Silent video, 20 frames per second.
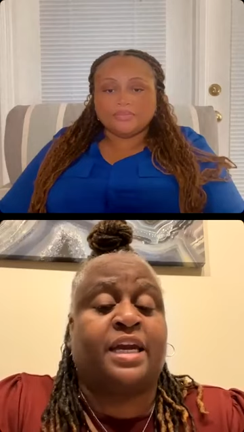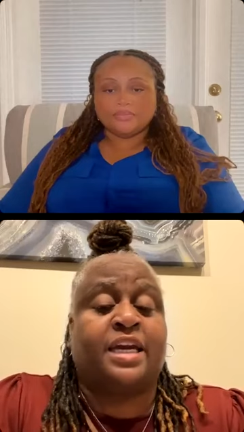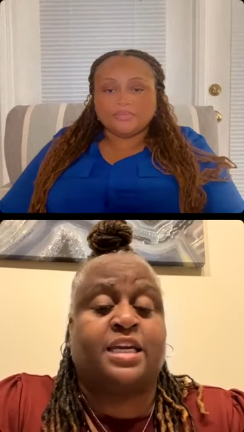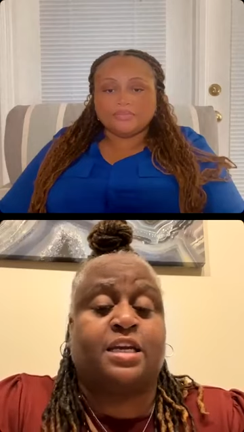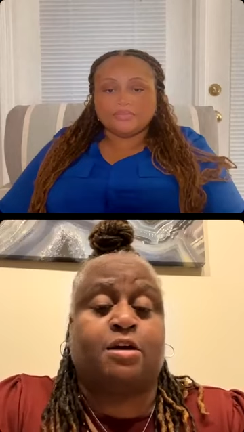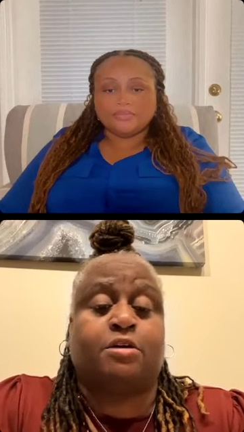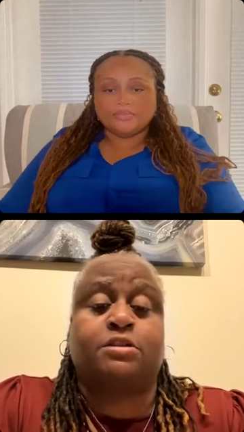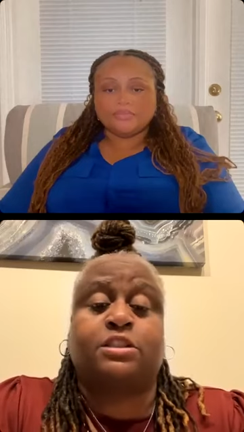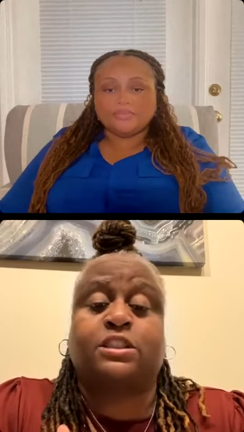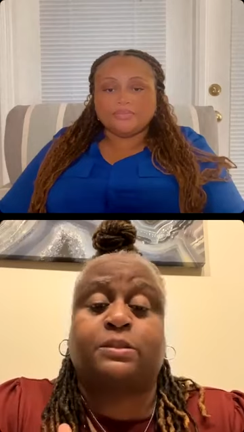
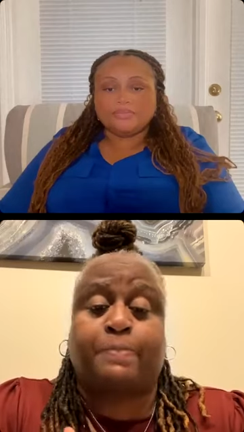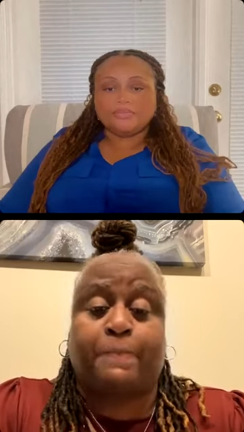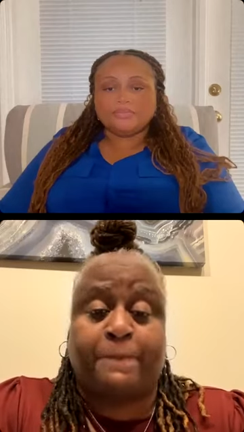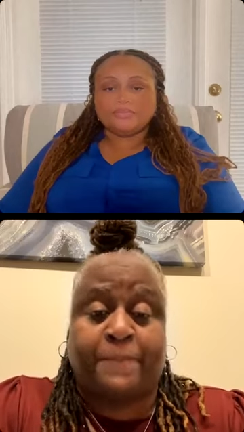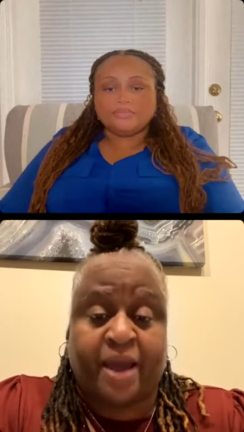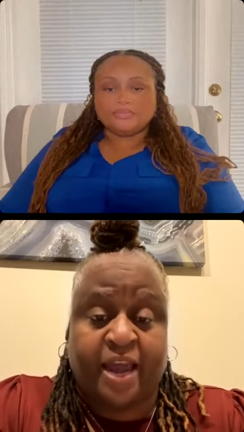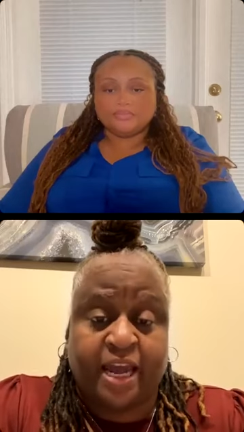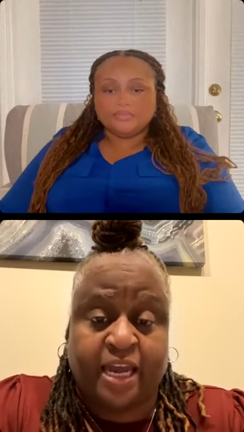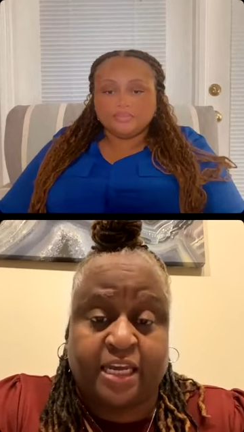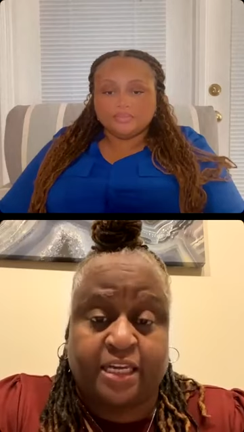Speaker 1: your
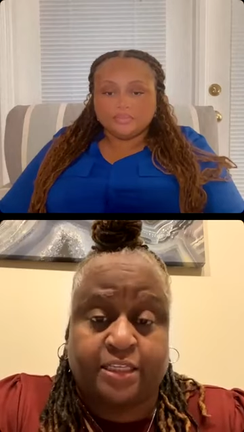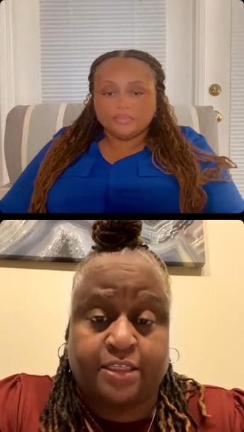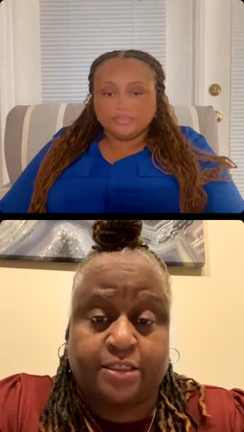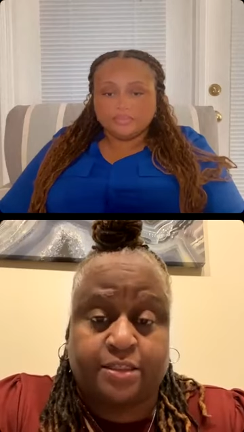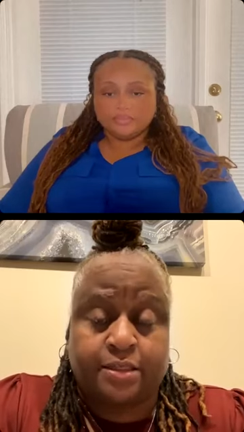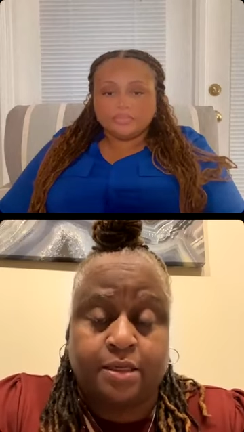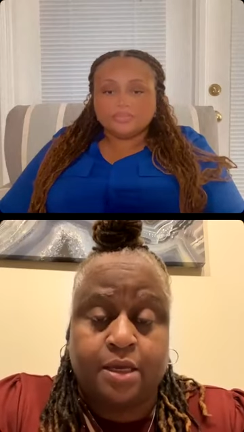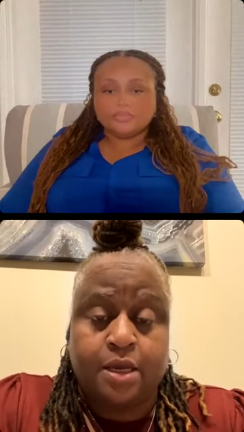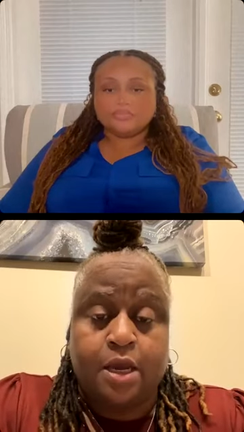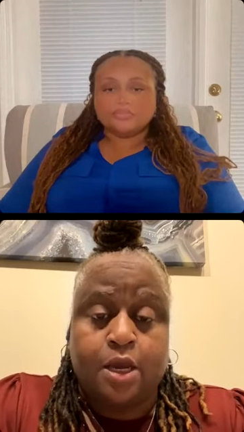space.
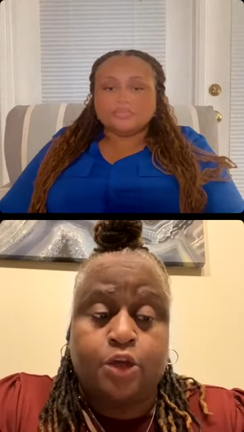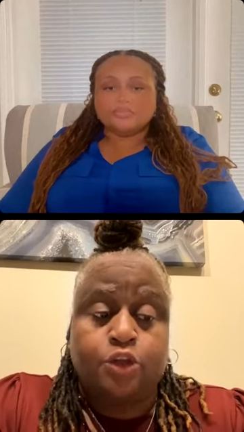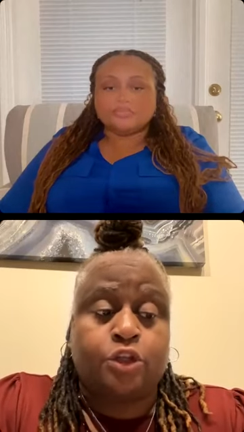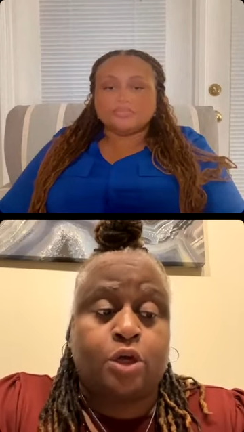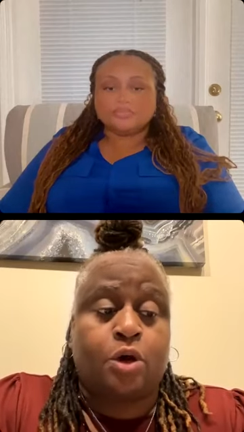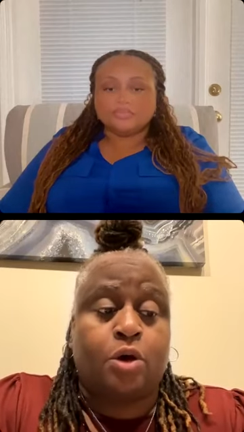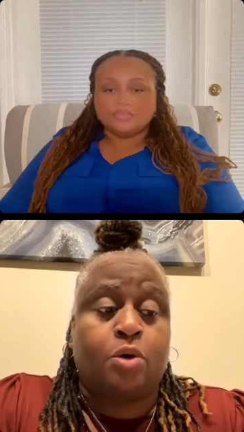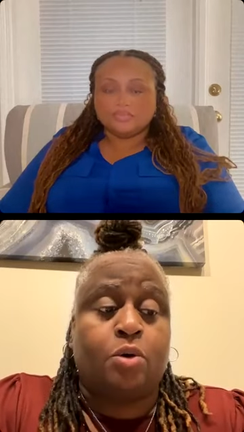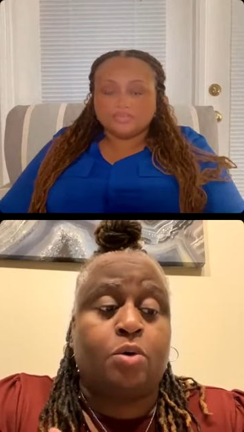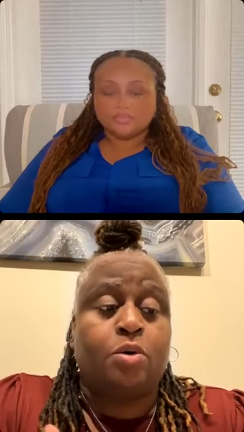
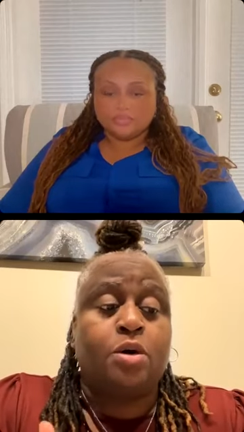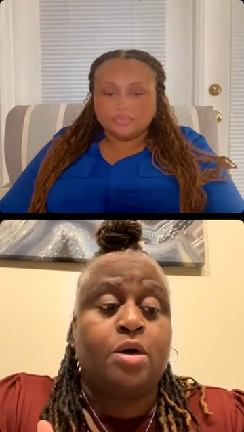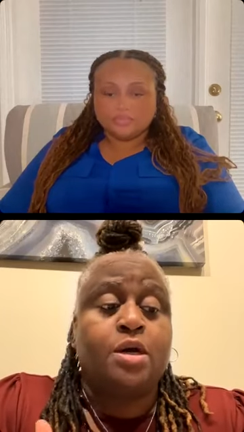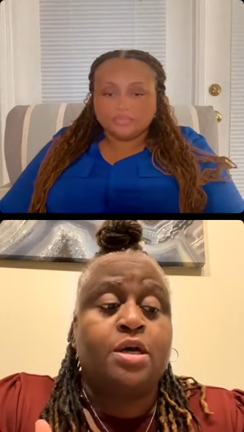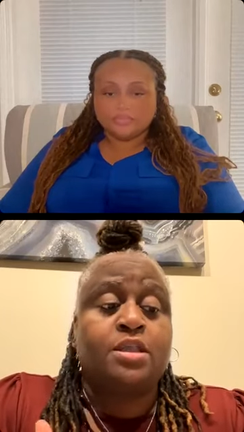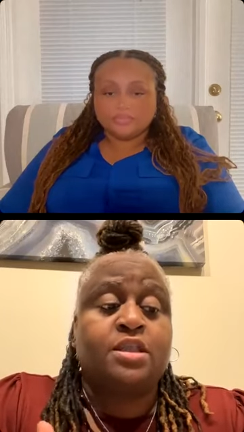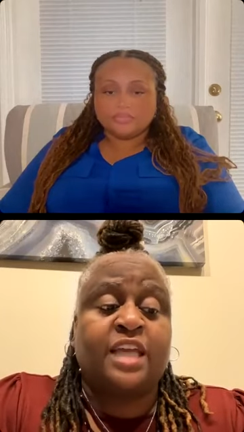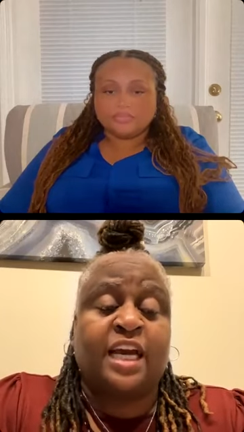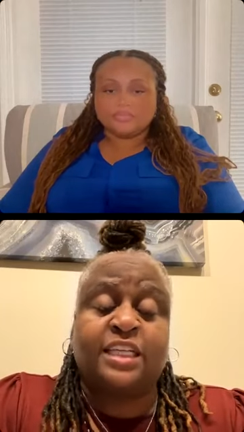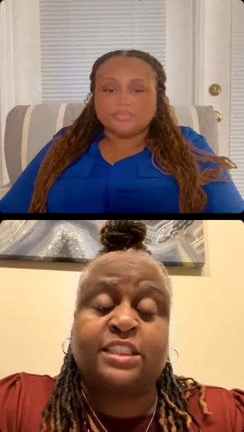So
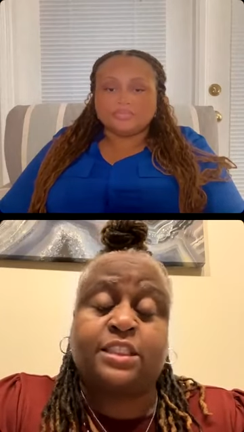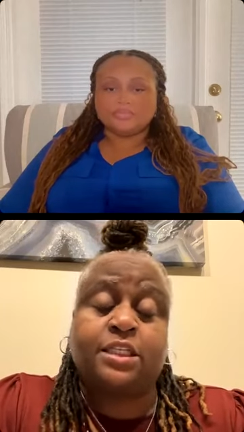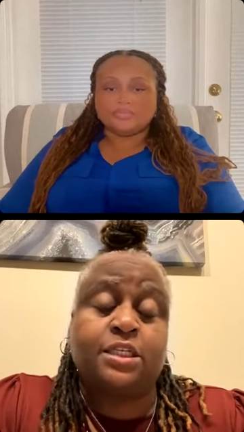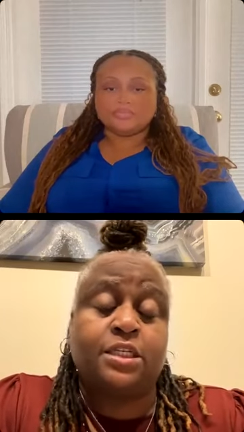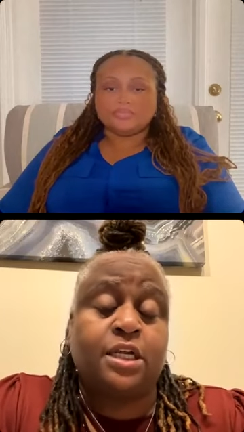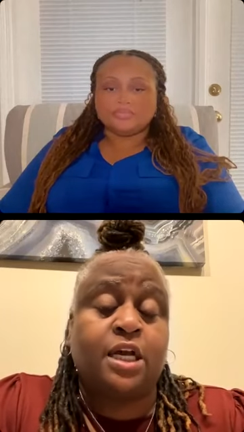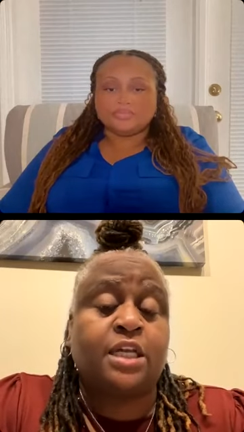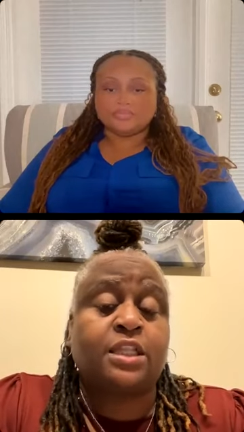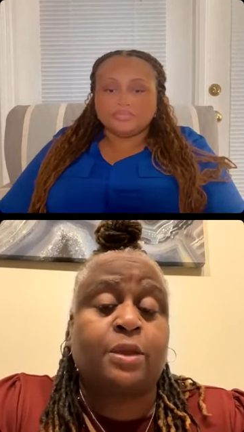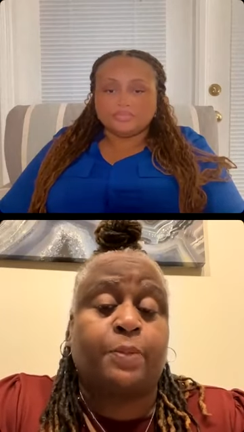that's
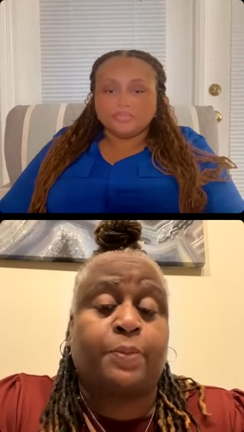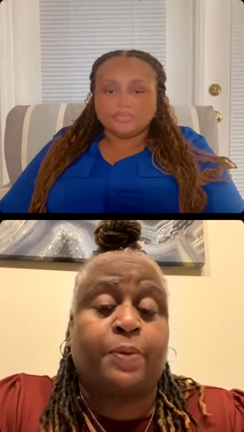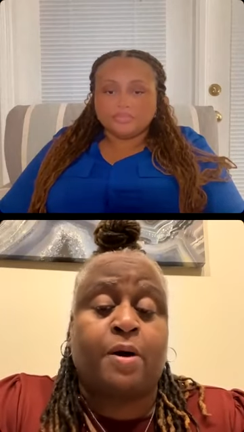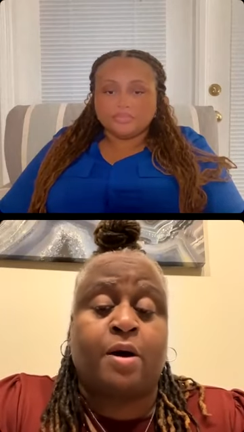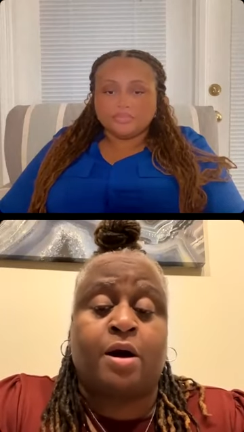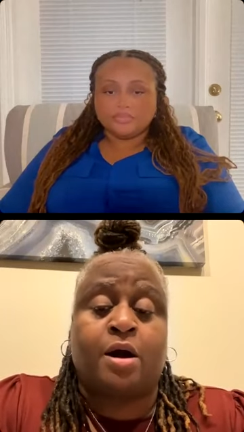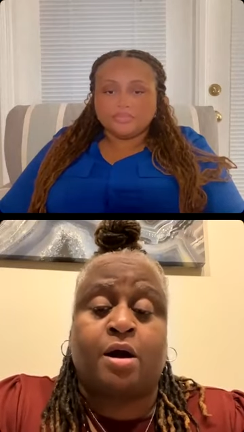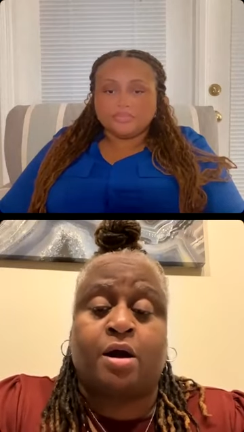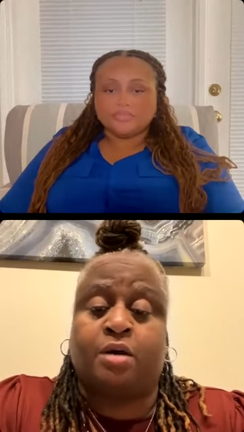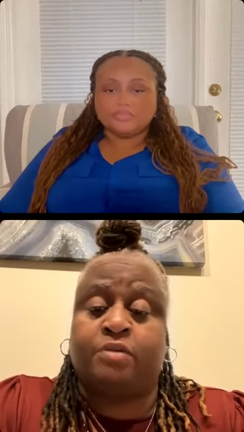another
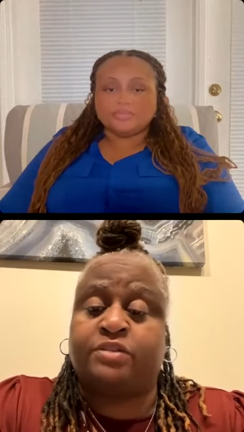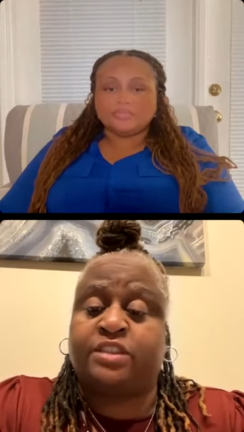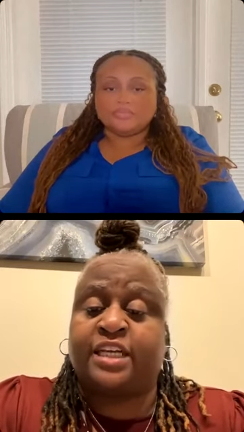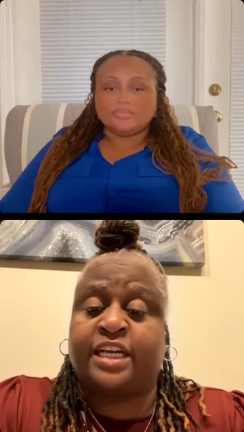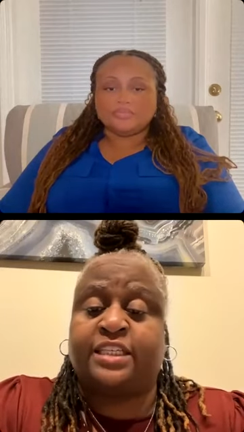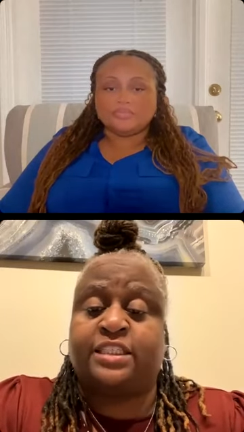part of just